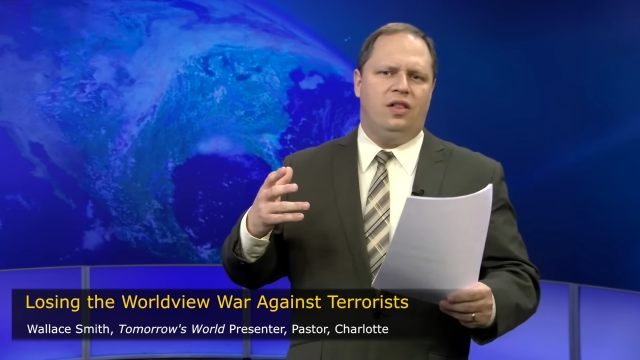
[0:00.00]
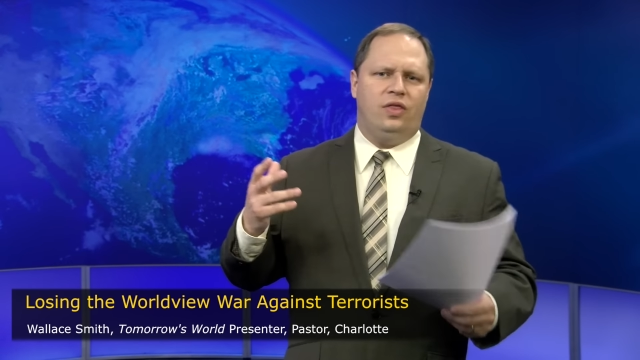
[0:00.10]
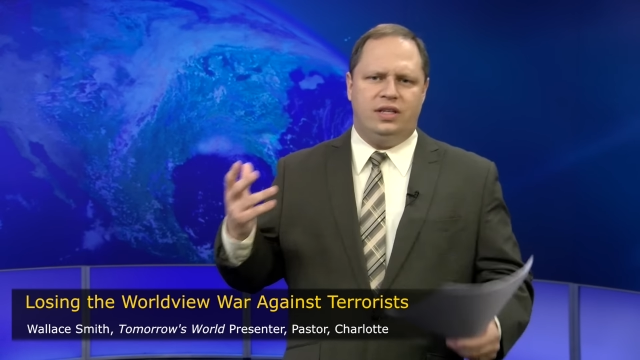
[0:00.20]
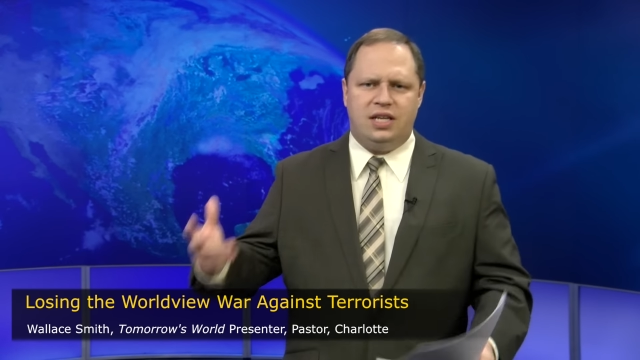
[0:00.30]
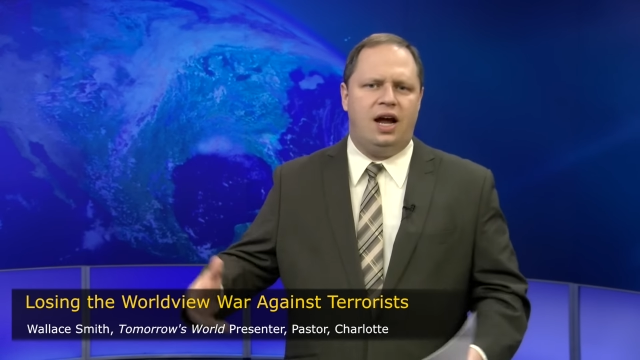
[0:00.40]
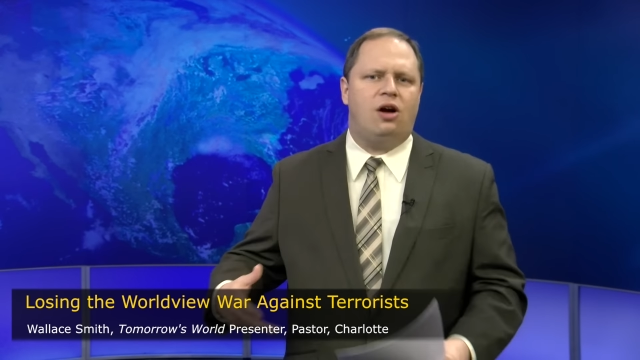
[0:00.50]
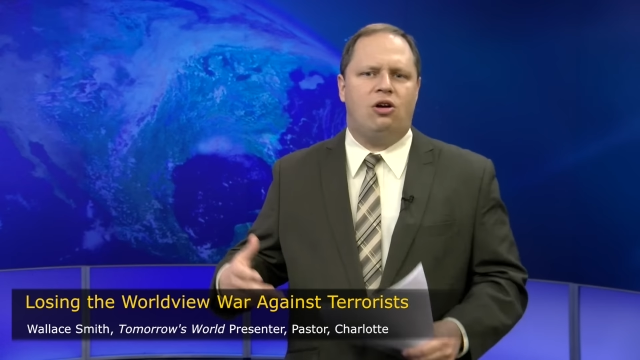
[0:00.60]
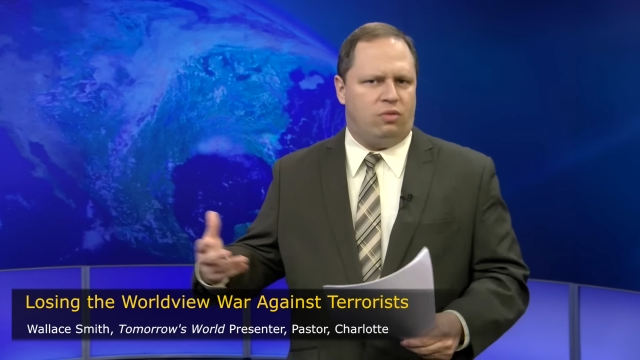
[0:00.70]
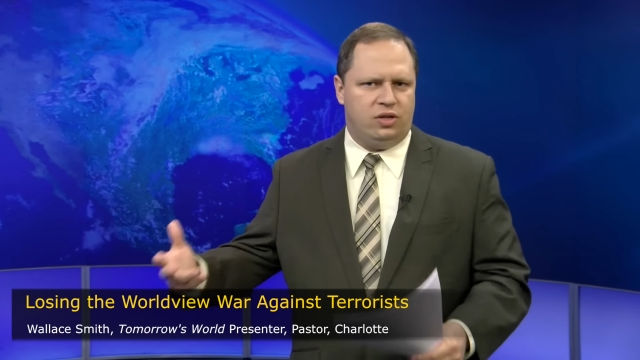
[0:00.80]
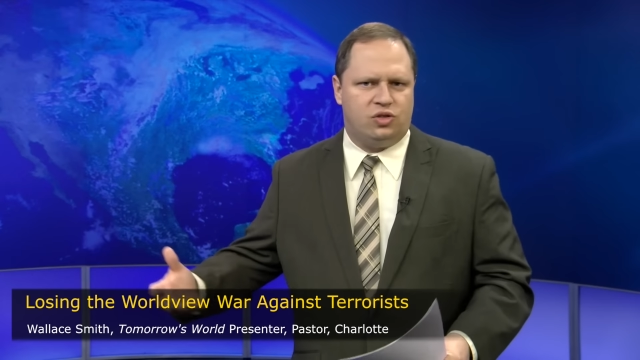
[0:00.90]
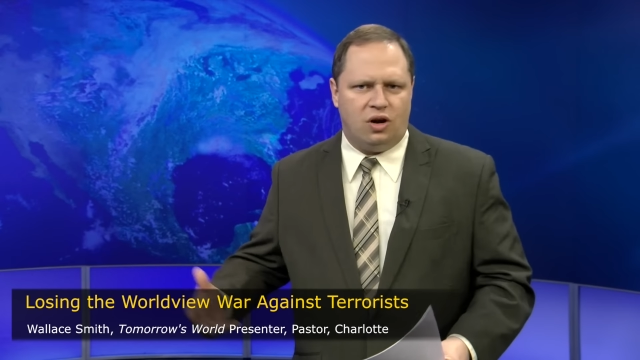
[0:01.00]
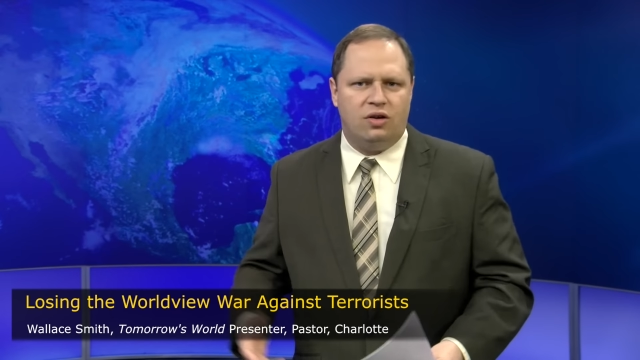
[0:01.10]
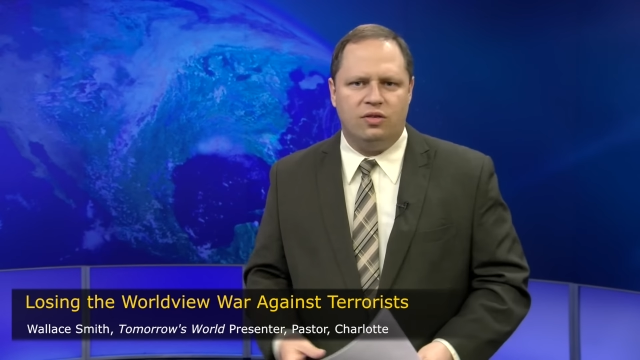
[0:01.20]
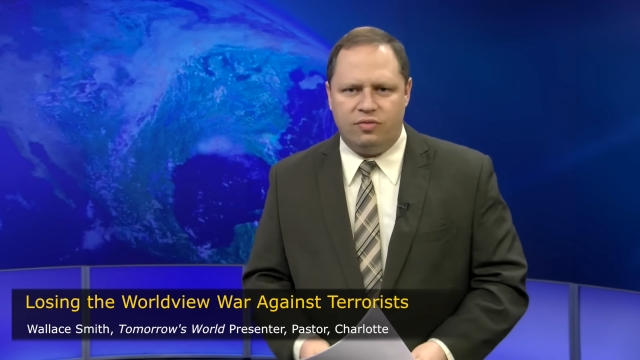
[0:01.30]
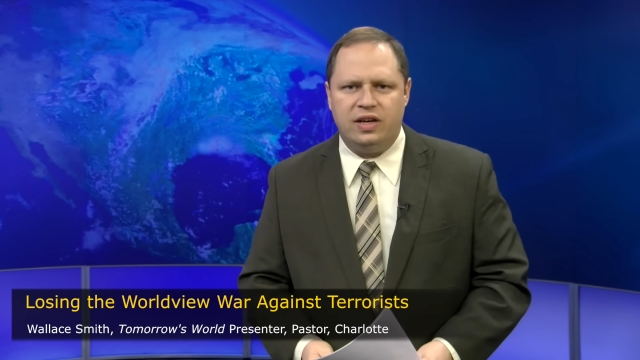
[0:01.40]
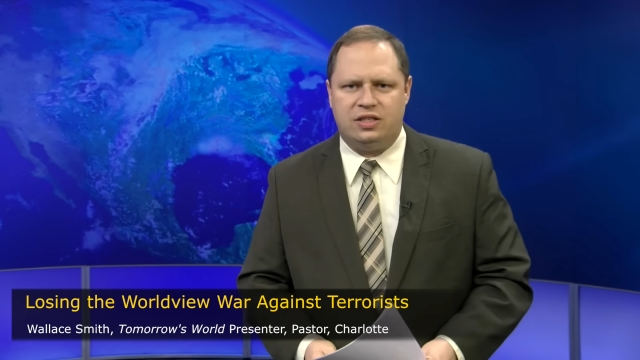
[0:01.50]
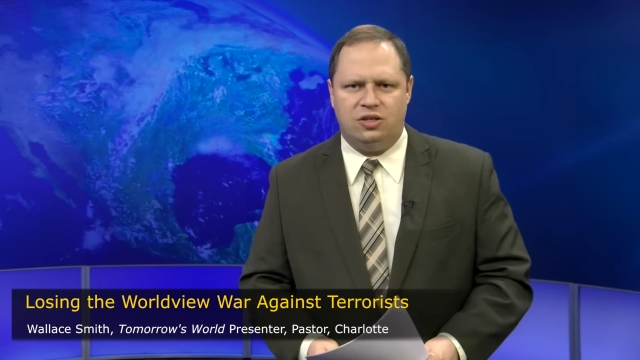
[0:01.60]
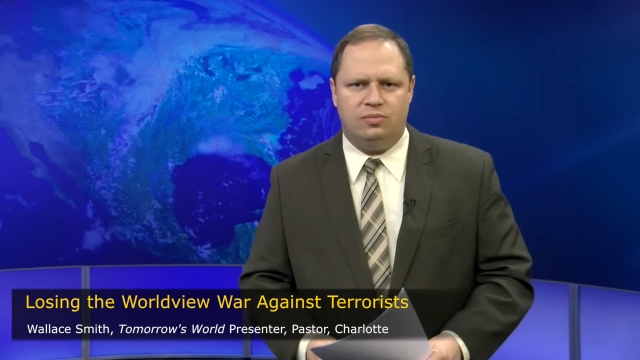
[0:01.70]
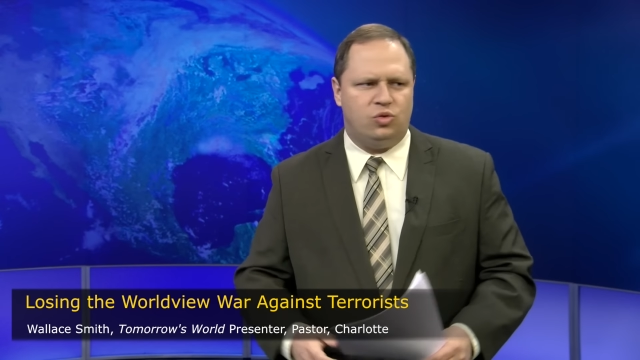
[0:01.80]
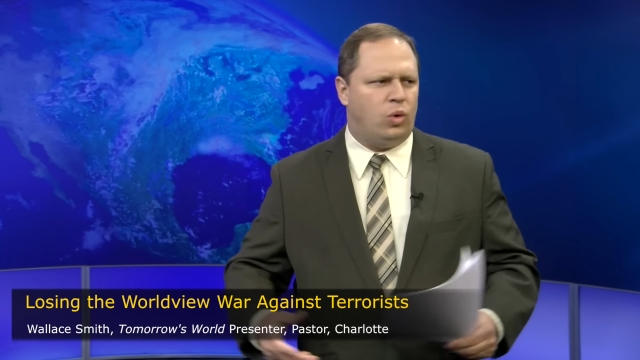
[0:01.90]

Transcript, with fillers: the terrorists are the victims.